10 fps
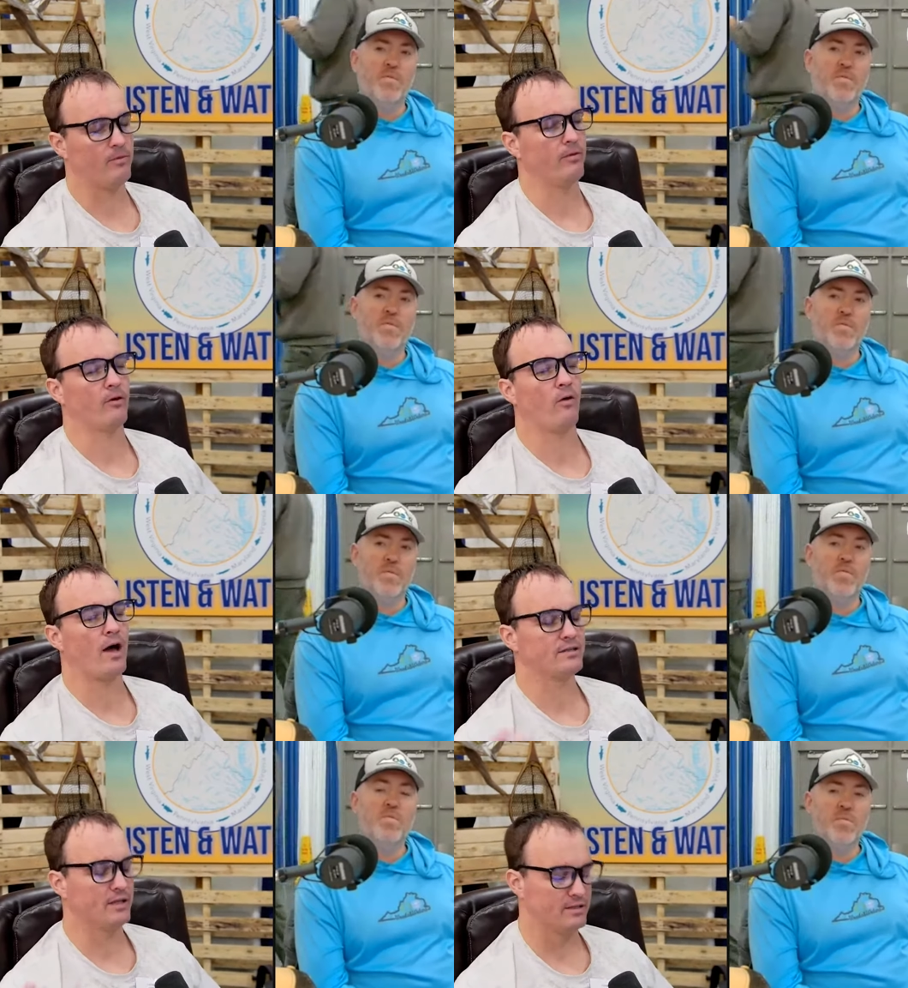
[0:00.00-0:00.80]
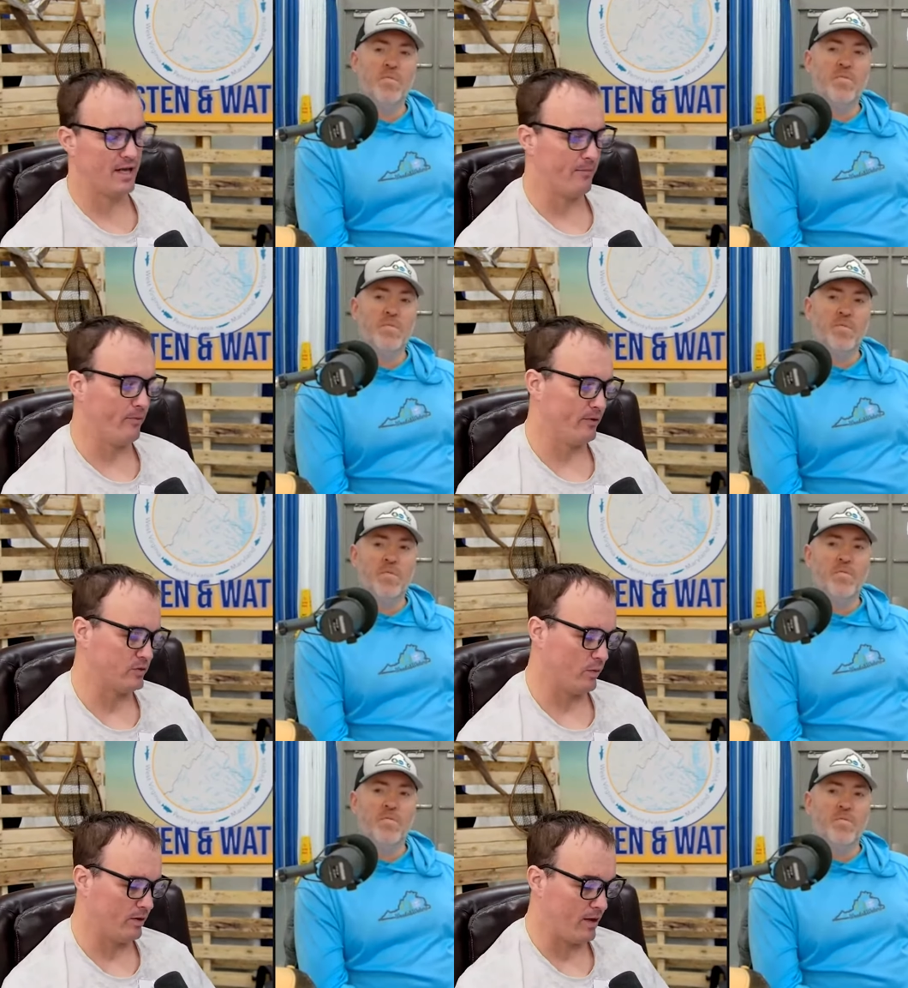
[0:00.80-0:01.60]
Speaker 1: the classic example
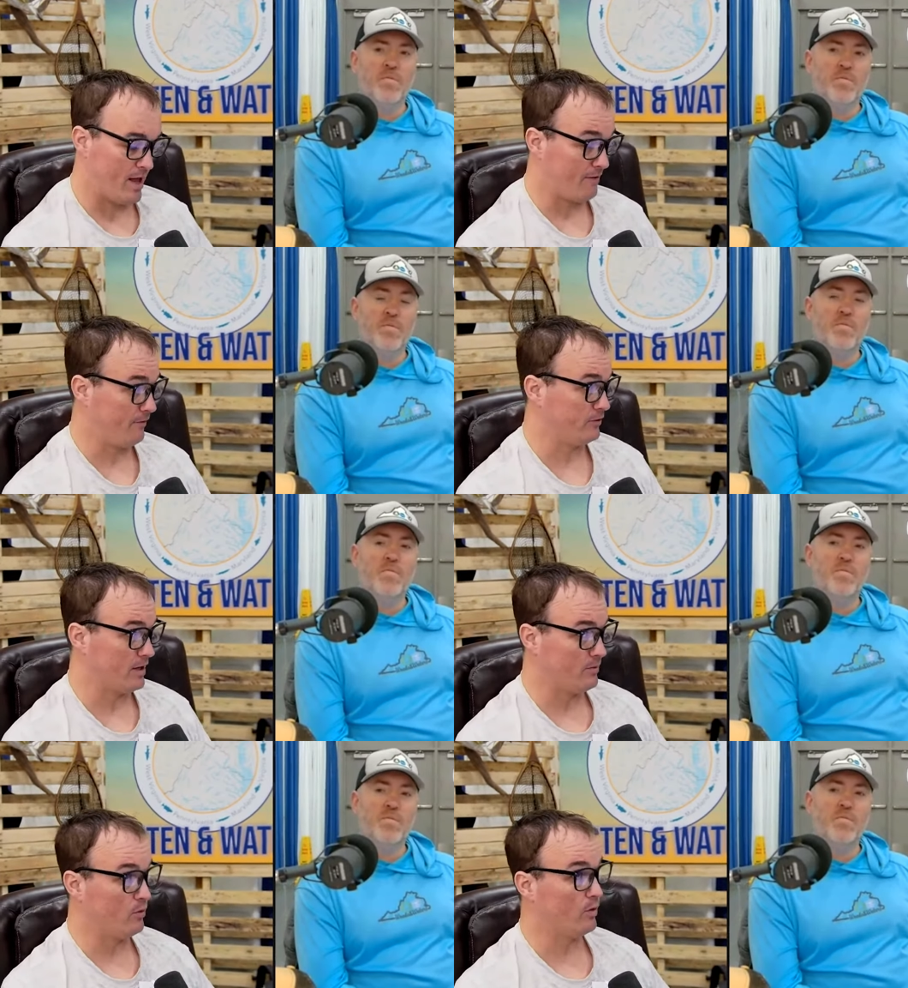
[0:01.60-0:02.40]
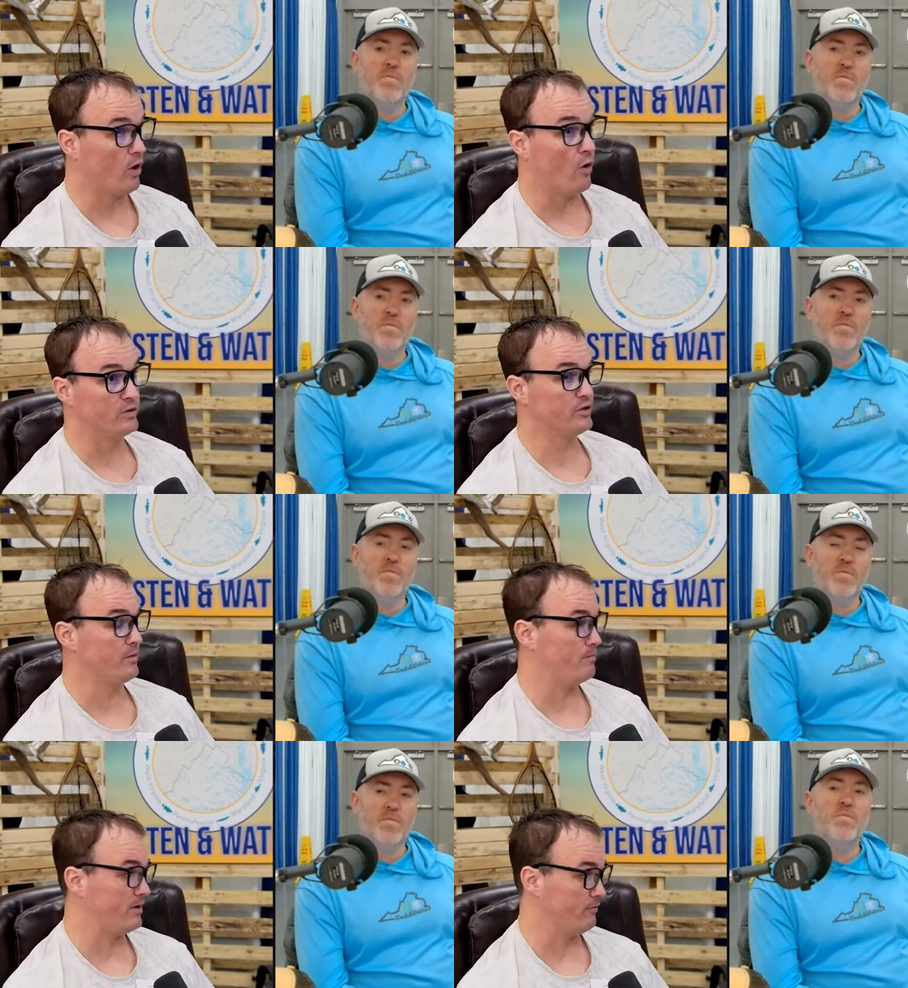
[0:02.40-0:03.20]
is when FLW would always go
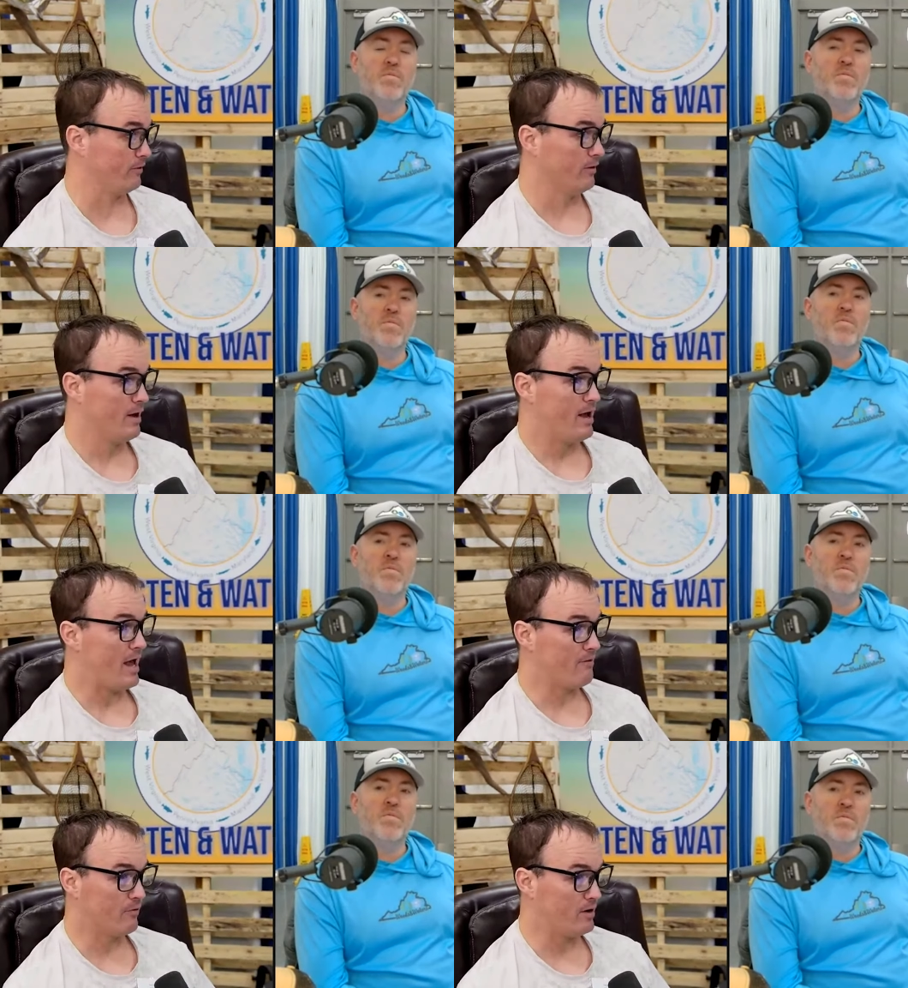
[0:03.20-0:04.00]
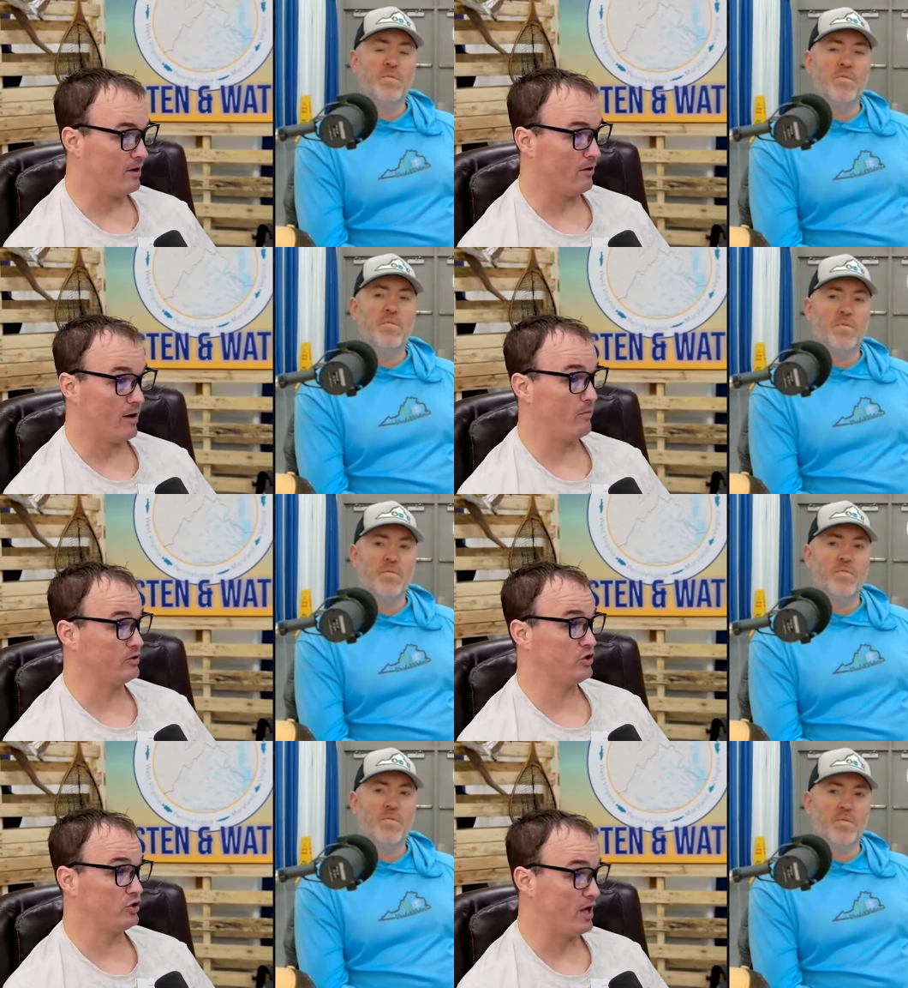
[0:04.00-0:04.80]
to Beaver every year it
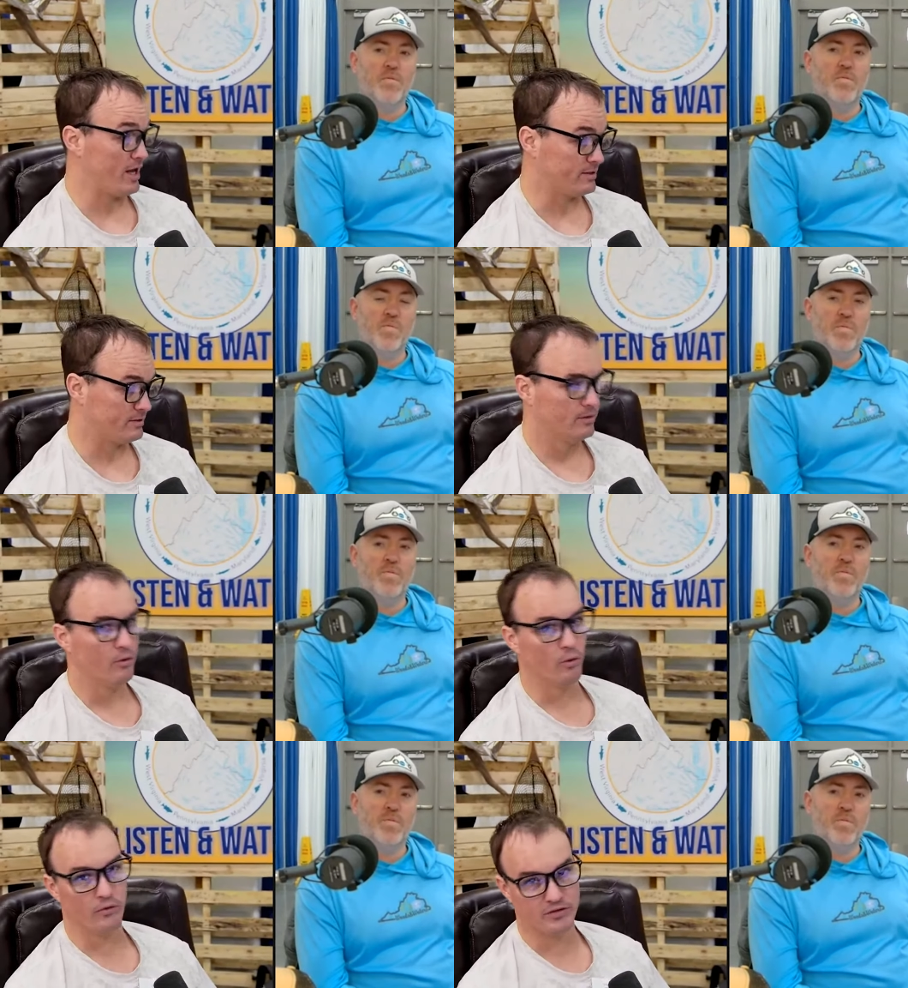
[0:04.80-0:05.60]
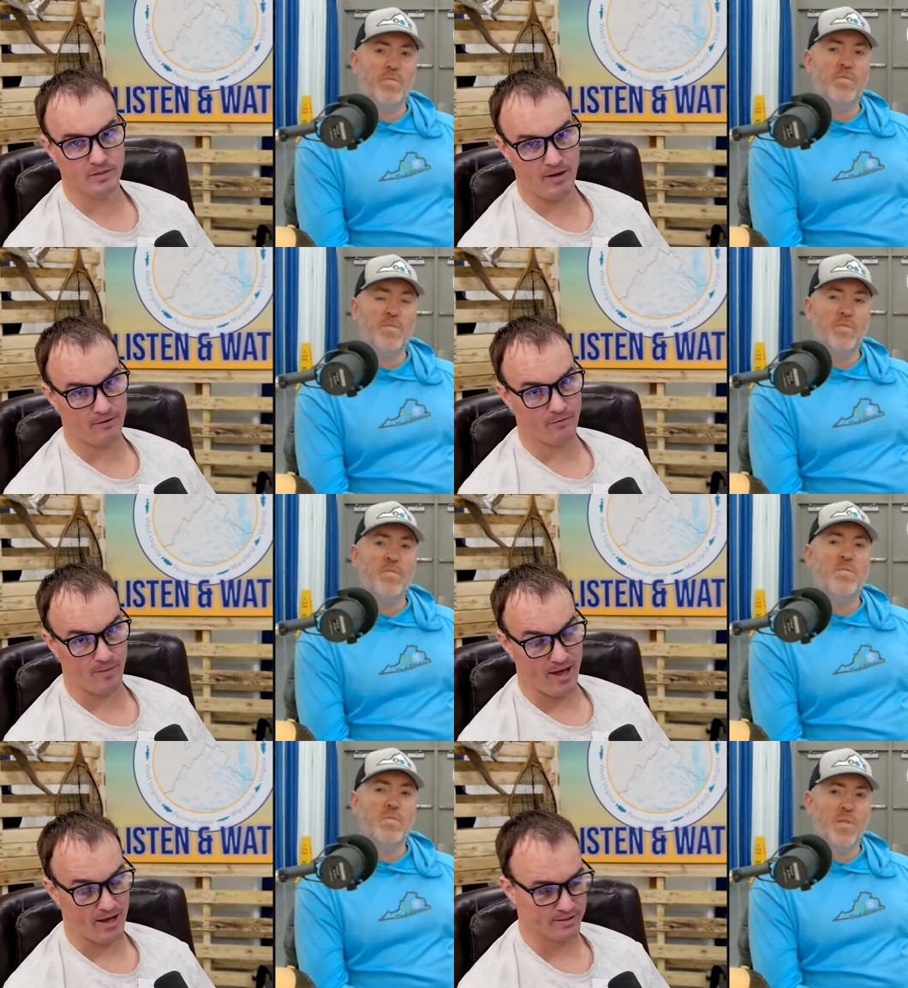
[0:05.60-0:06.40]
was shit or the Sabine for
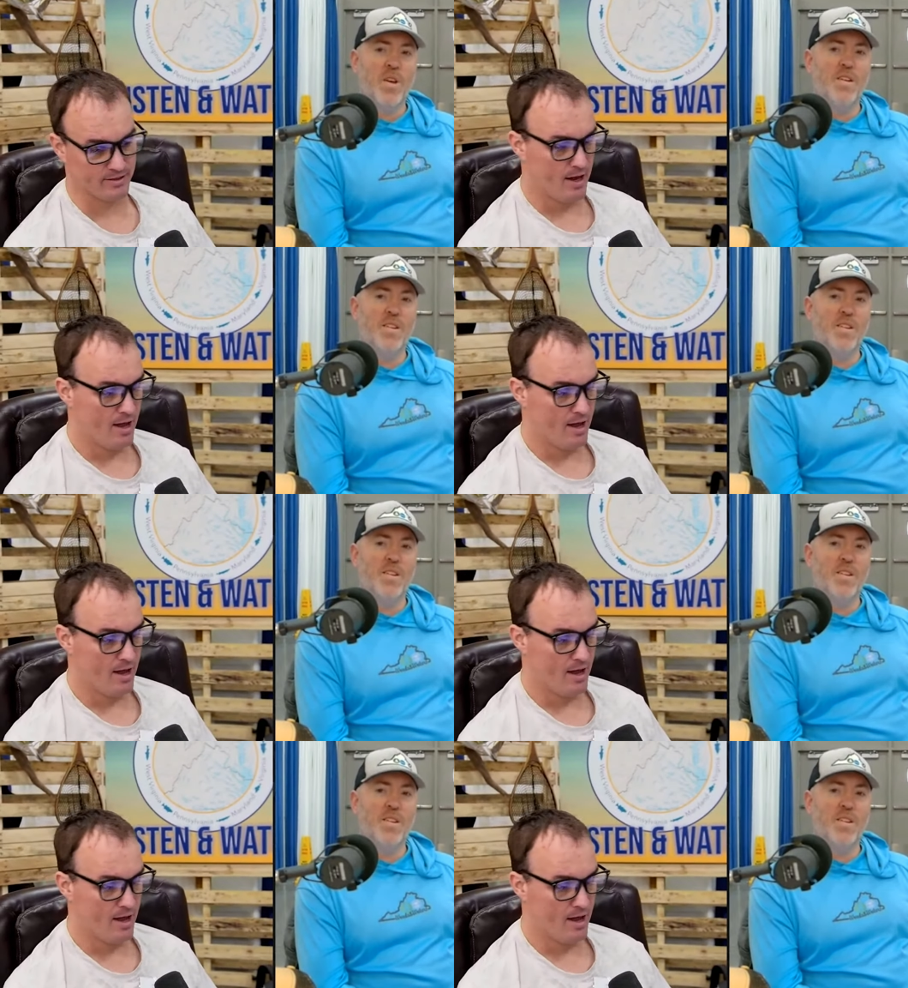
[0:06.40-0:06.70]
bass,